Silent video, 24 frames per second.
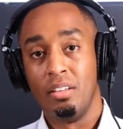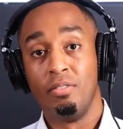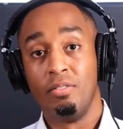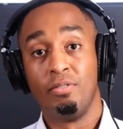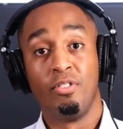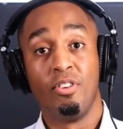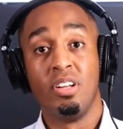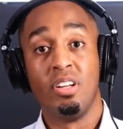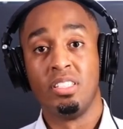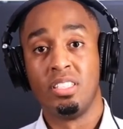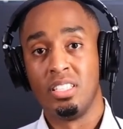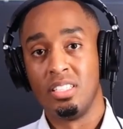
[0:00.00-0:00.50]

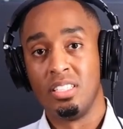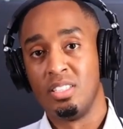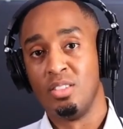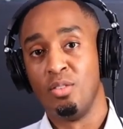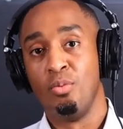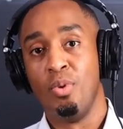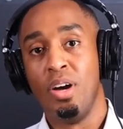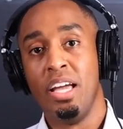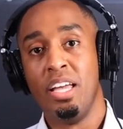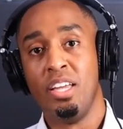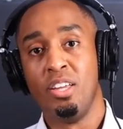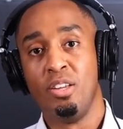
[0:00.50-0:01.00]
For instance, the
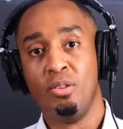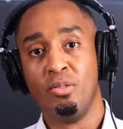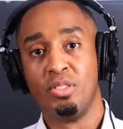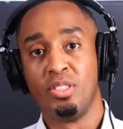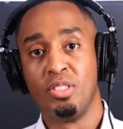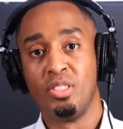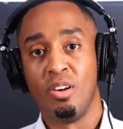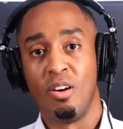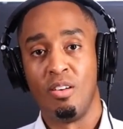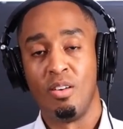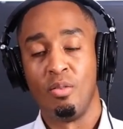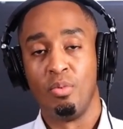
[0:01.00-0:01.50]
way you
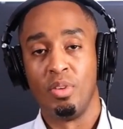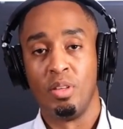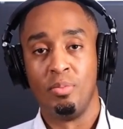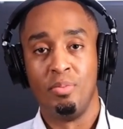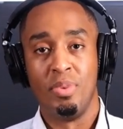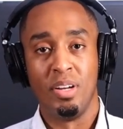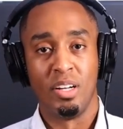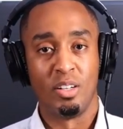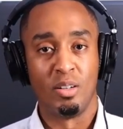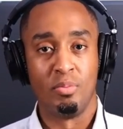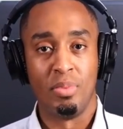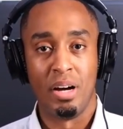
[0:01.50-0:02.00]
started with
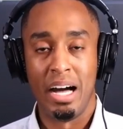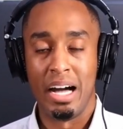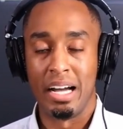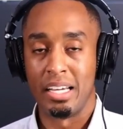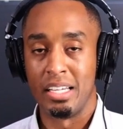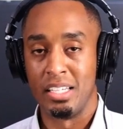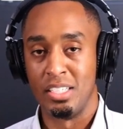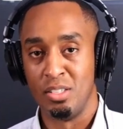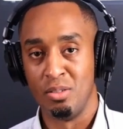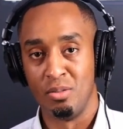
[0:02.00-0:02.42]
BiggerPockets,